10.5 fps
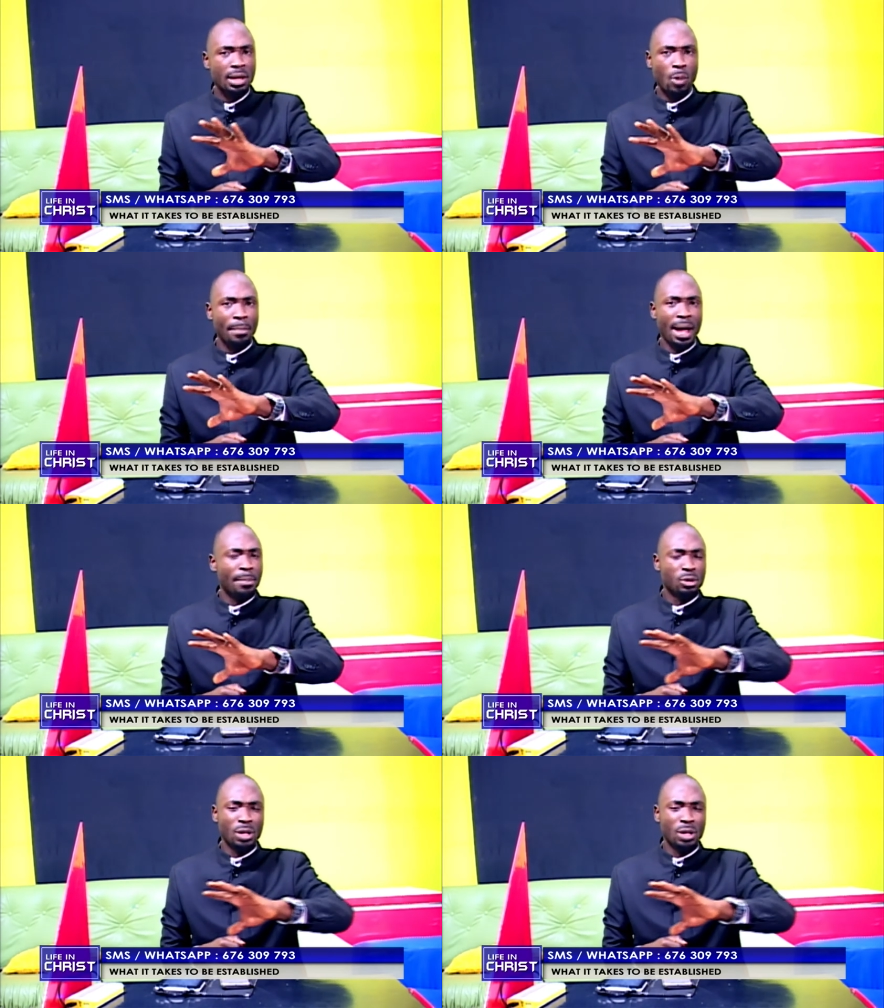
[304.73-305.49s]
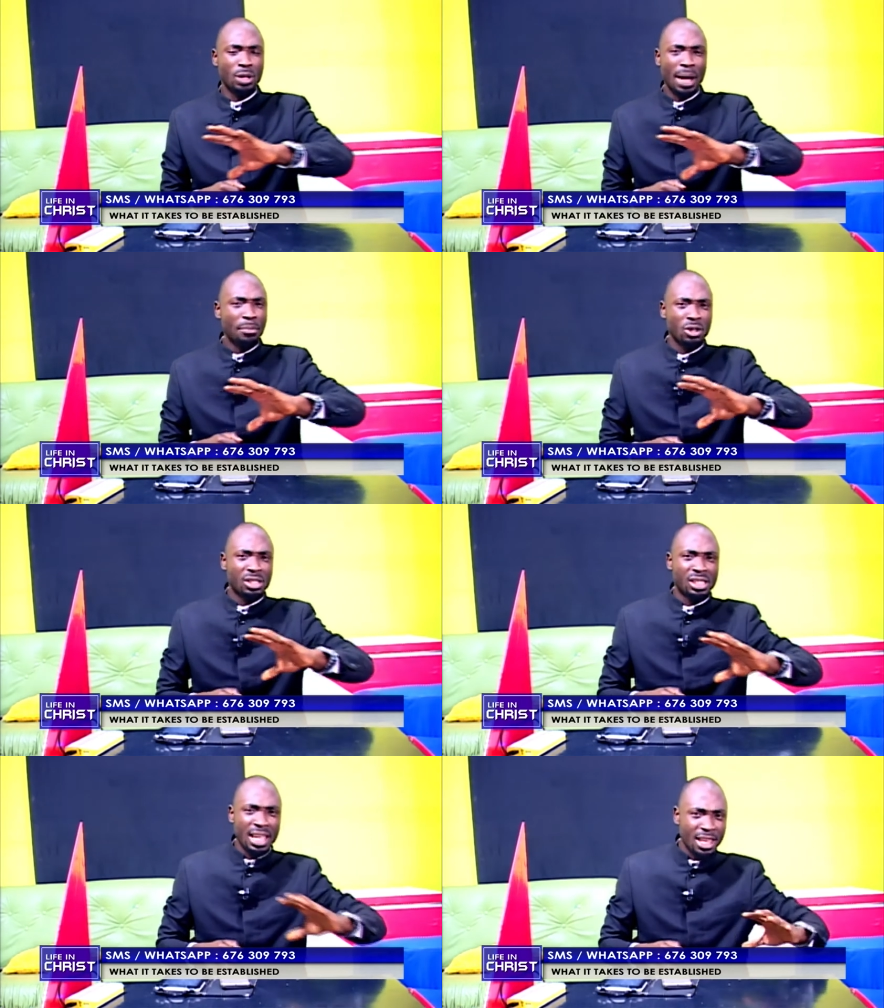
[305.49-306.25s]
And I'm not
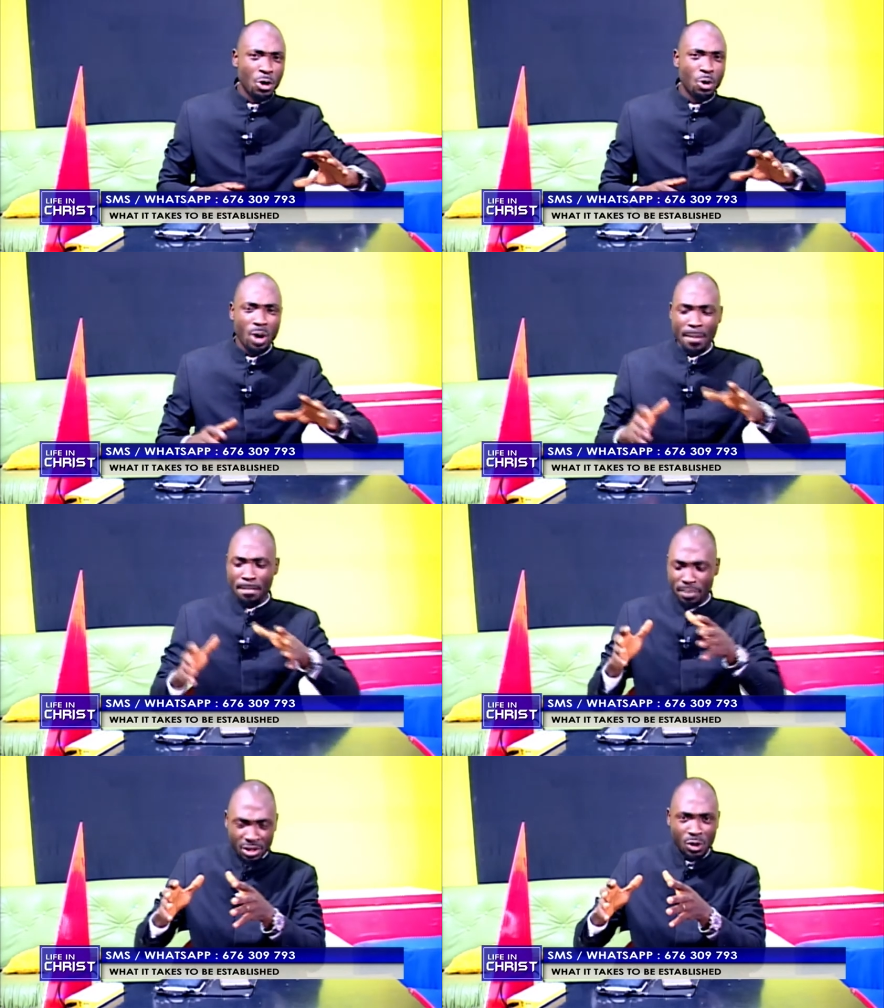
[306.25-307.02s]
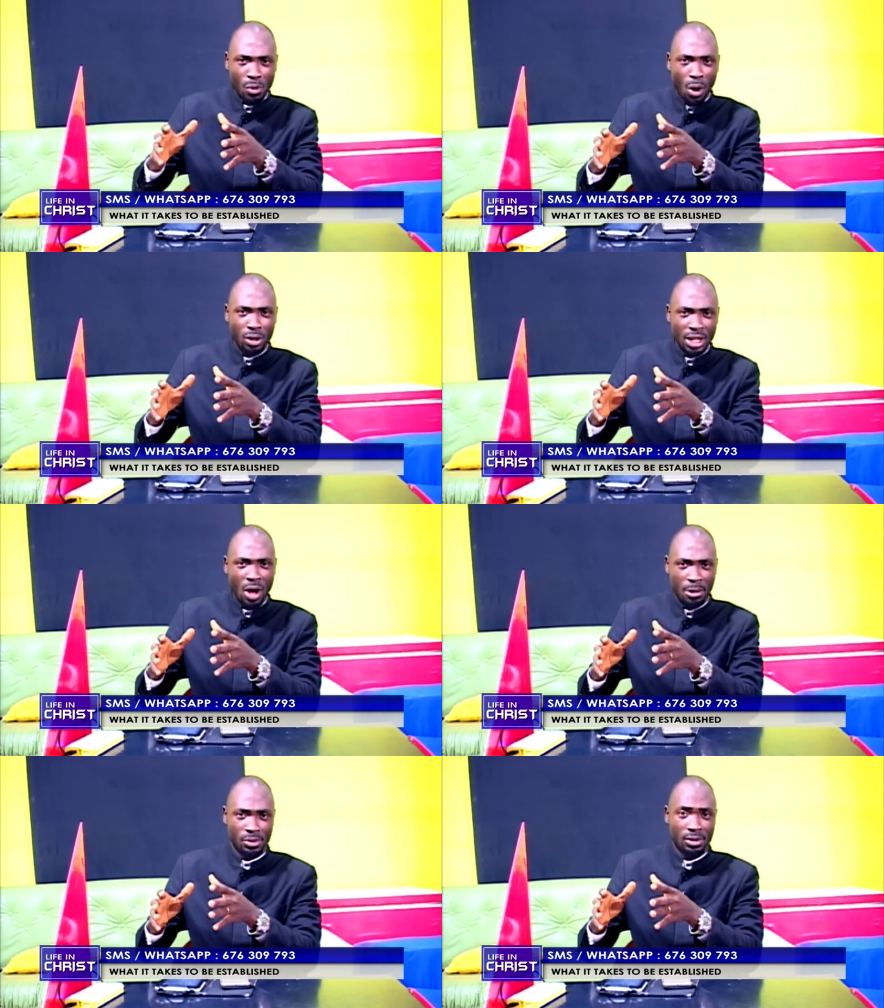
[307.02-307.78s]
saying here you go and build a small altar
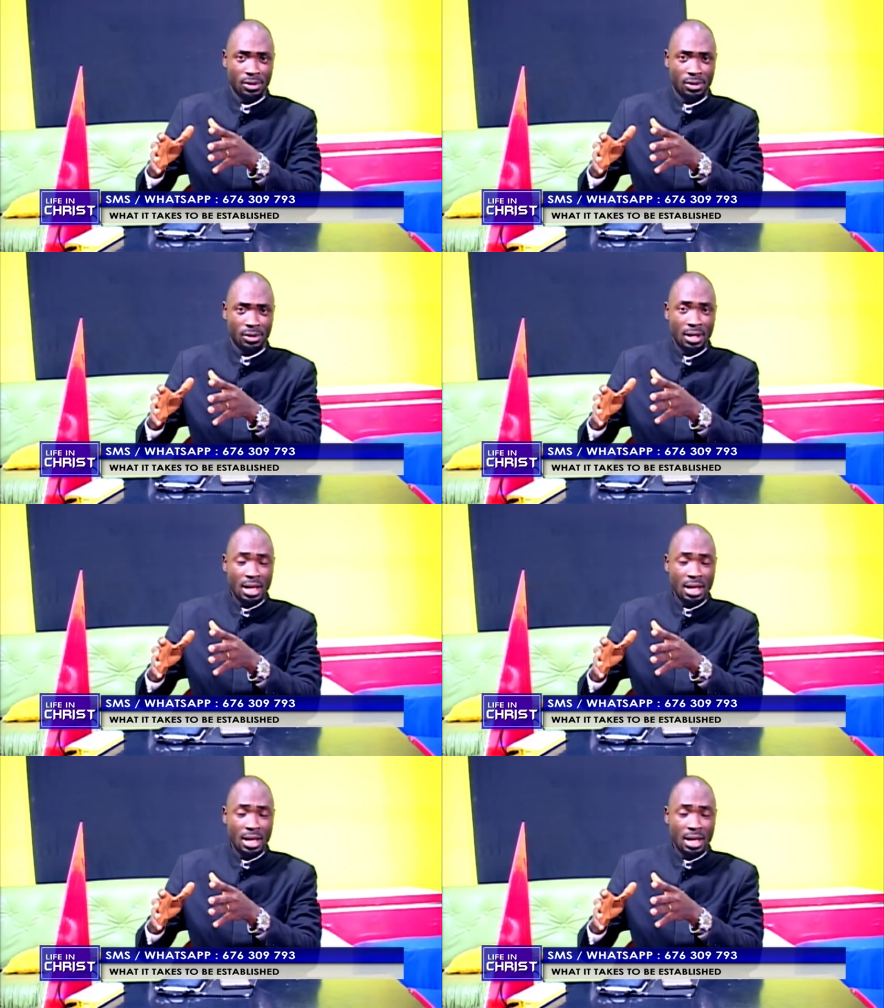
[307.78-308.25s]
in your house.